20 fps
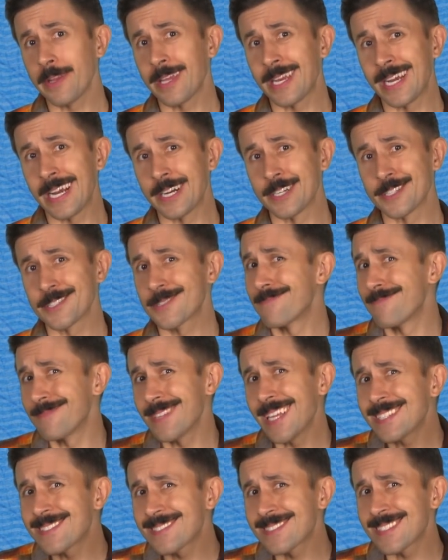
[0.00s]
billionaires,
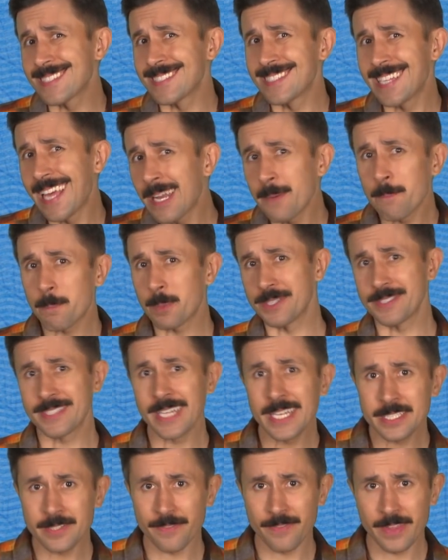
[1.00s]
less than
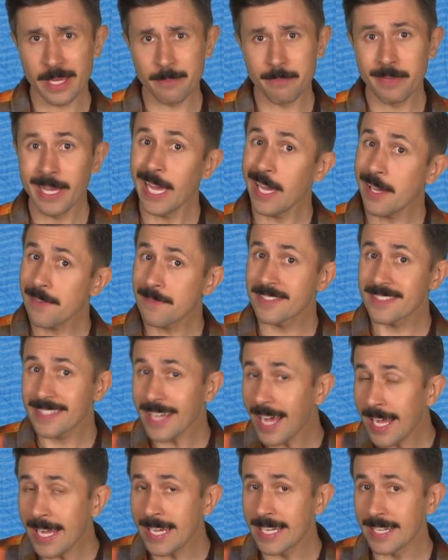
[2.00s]
10% of them, have
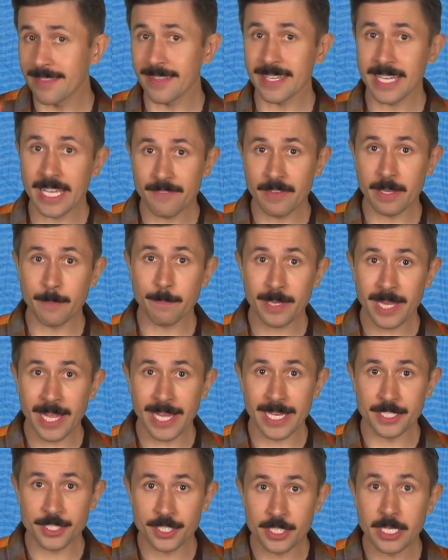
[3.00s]
signed the Giving
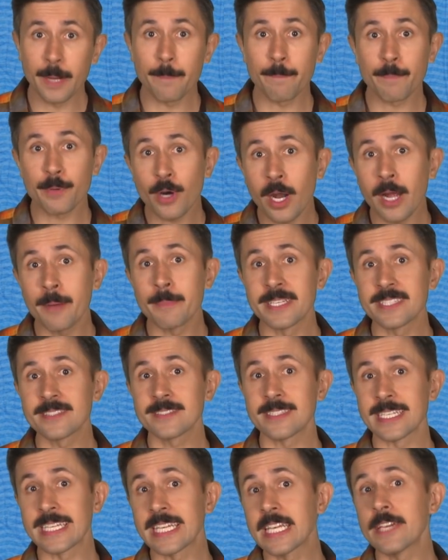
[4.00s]
Pledge, a promise
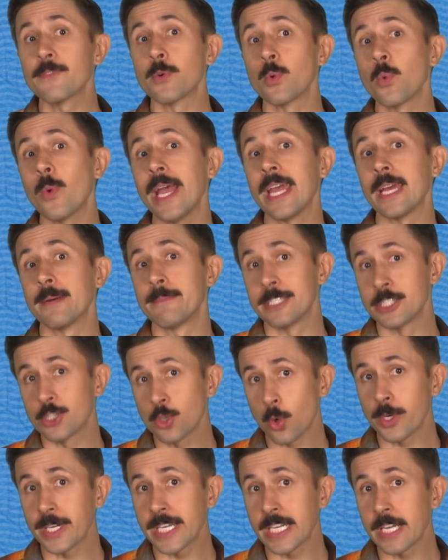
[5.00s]
to give away a
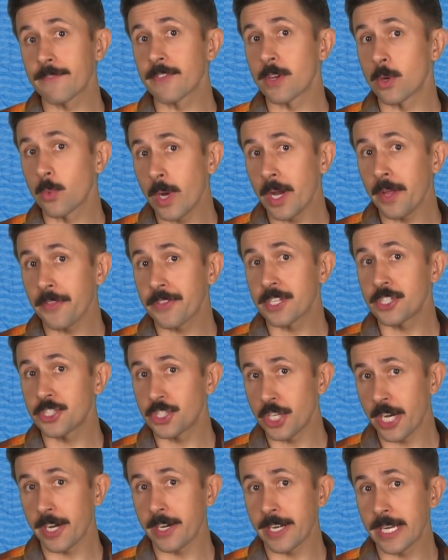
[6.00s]
majority of their wealth to
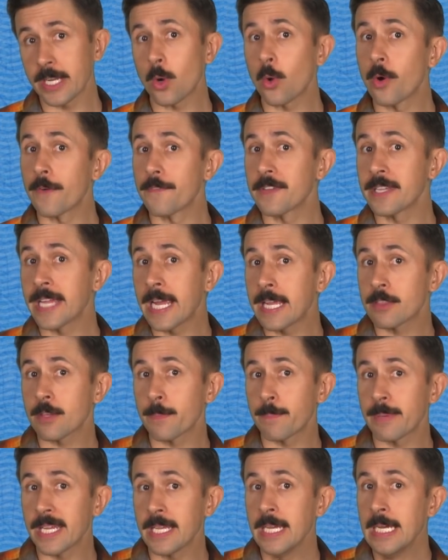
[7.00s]
charity or
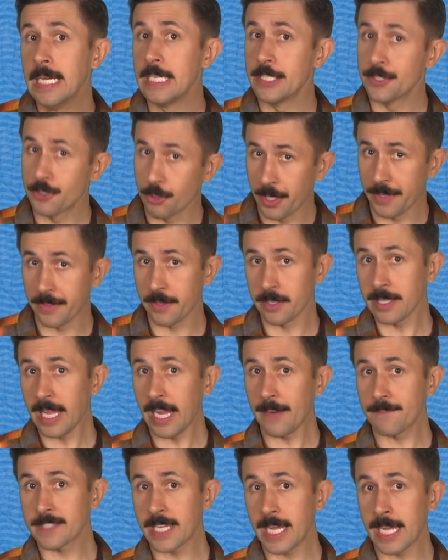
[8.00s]
philanthropy during their
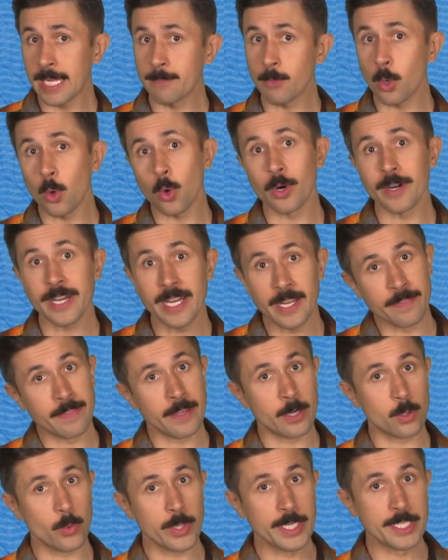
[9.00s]
lifetime or in
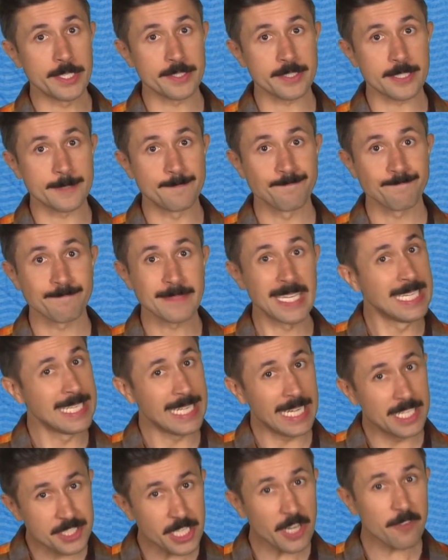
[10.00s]
their wills.
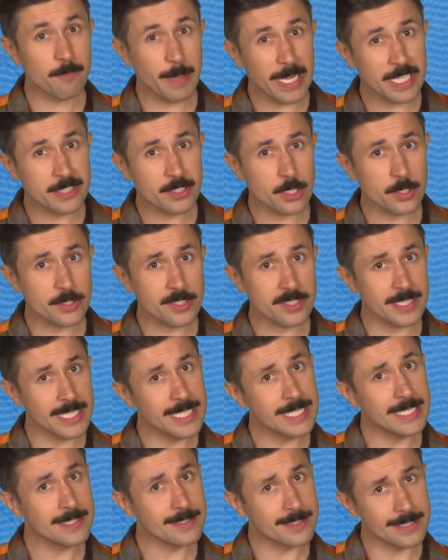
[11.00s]
And Jeff Bezos
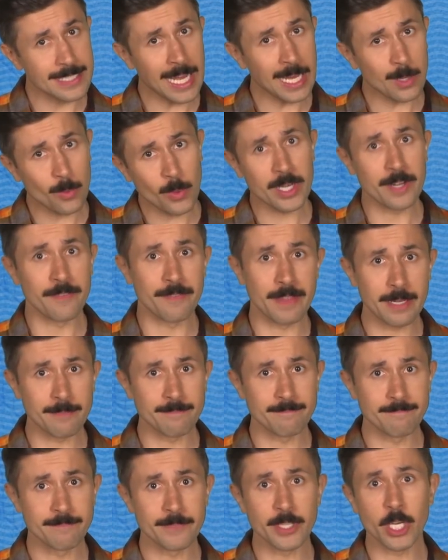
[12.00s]
is not one of
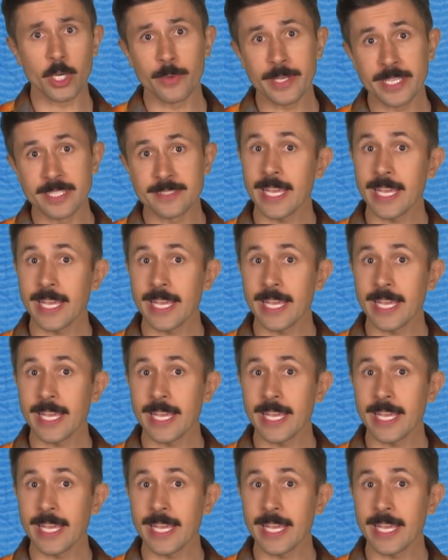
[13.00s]
them, though